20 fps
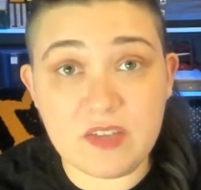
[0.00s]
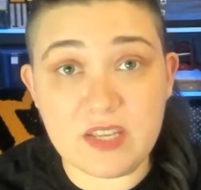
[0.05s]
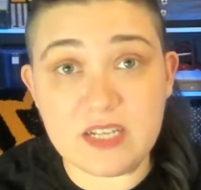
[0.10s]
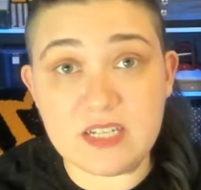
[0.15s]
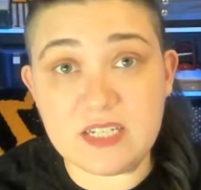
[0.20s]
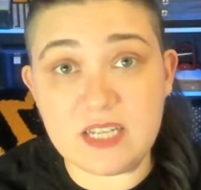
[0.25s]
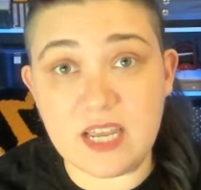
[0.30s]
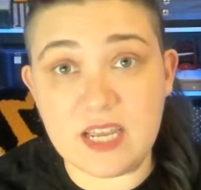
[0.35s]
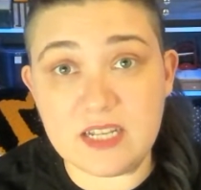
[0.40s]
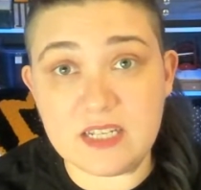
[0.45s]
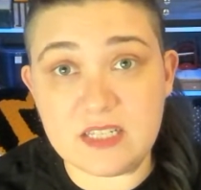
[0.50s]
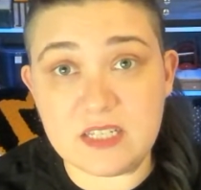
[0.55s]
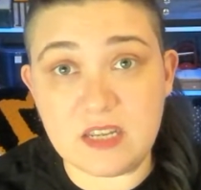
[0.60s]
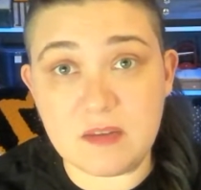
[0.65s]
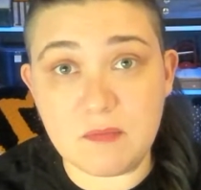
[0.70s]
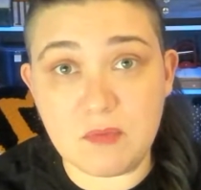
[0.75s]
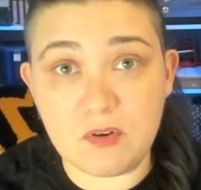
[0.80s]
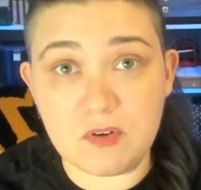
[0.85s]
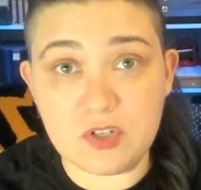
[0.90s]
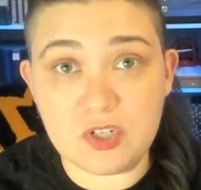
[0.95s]
intense
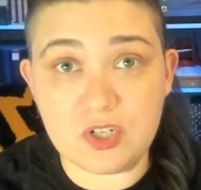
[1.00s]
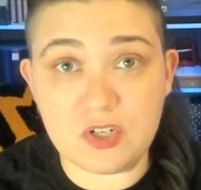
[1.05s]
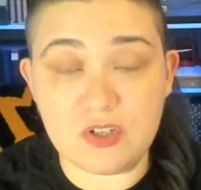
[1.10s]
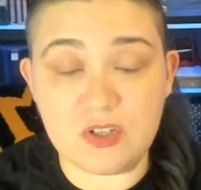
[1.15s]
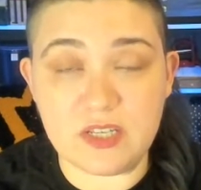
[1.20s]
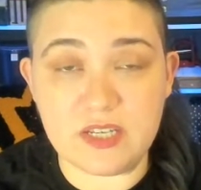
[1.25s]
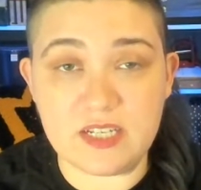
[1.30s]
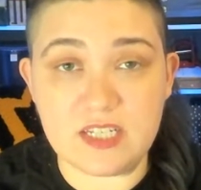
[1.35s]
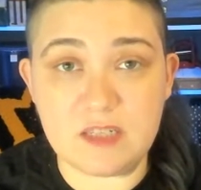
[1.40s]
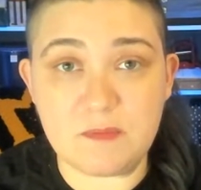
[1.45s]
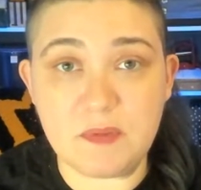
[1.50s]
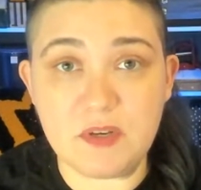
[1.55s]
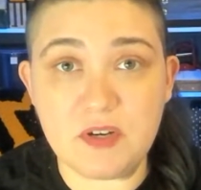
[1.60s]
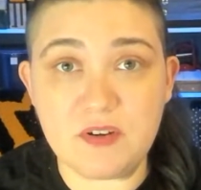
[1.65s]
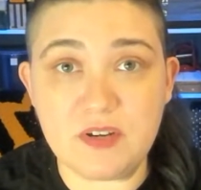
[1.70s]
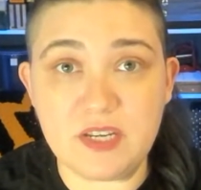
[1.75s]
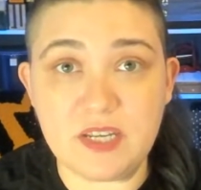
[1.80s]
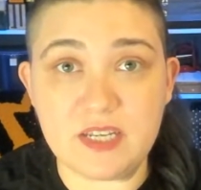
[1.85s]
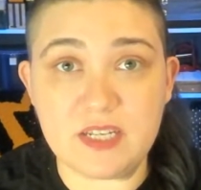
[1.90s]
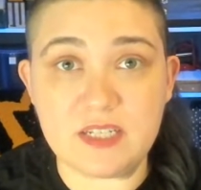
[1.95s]
emotional
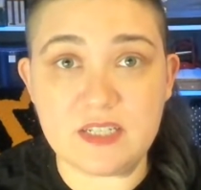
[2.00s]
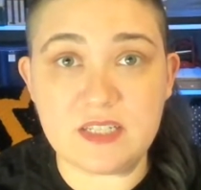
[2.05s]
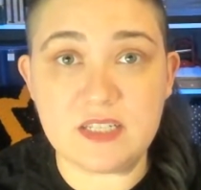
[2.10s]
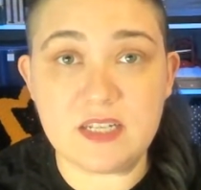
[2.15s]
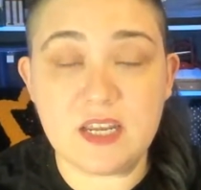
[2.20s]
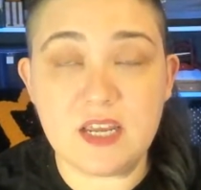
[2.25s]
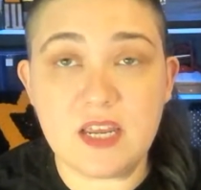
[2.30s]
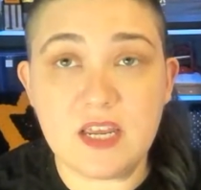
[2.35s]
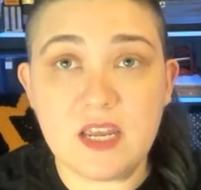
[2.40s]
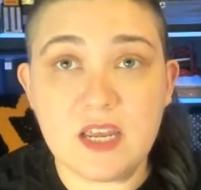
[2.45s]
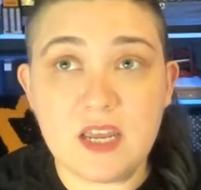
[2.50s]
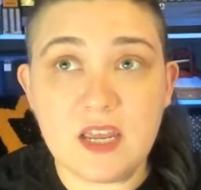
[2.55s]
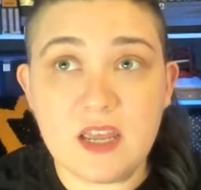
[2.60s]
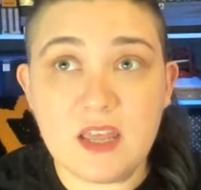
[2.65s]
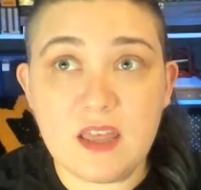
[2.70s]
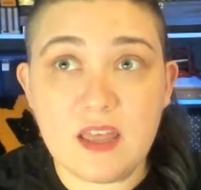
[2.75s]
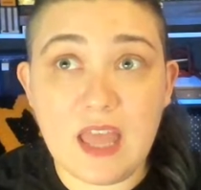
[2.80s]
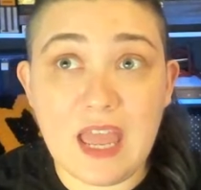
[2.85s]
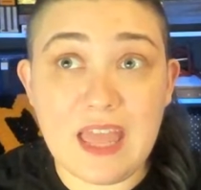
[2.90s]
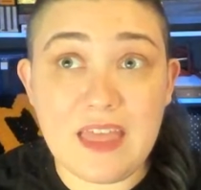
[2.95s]
experience.
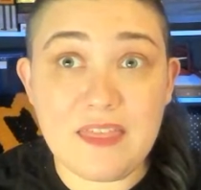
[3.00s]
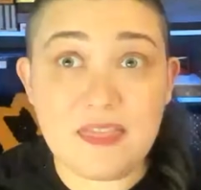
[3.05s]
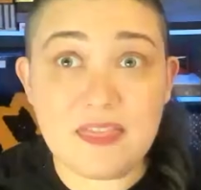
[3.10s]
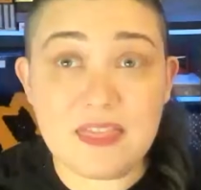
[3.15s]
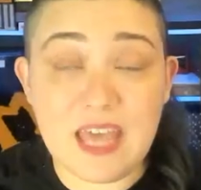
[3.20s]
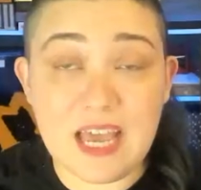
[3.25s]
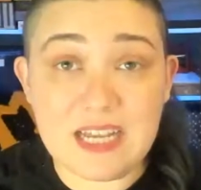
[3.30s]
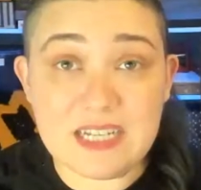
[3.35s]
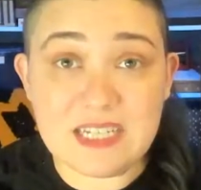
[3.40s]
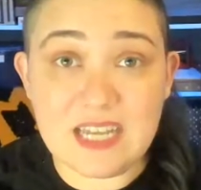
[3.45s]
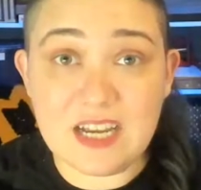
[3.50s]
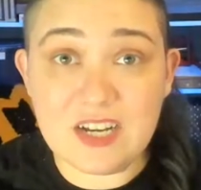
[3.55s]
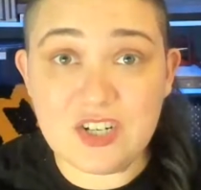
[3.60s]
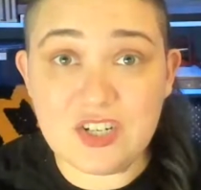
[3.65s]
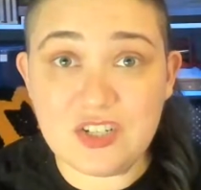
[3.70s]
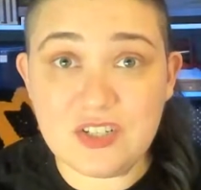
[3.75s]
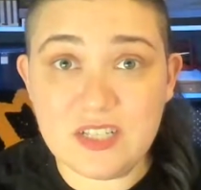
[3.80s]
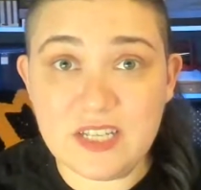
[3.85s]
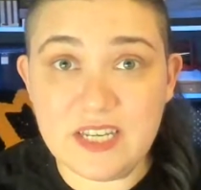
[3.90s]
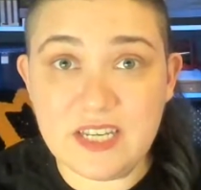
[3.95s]
And that's
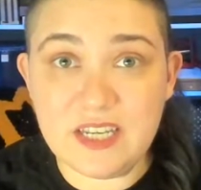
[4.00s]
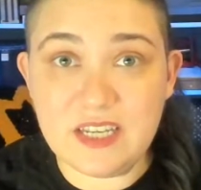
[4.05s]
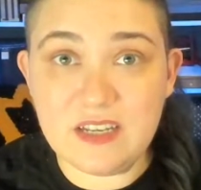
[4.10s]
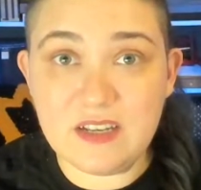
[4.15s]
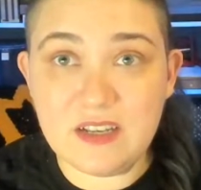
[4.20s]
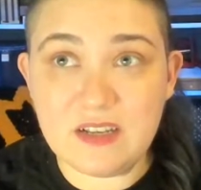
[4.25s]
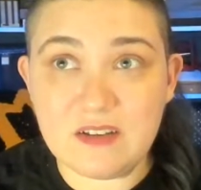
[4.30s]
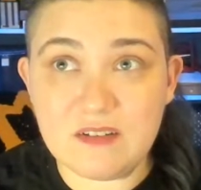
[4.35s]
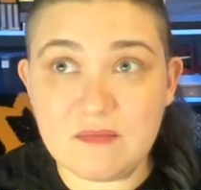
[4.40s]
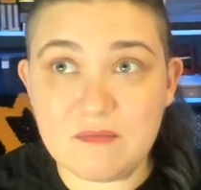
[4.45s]
actually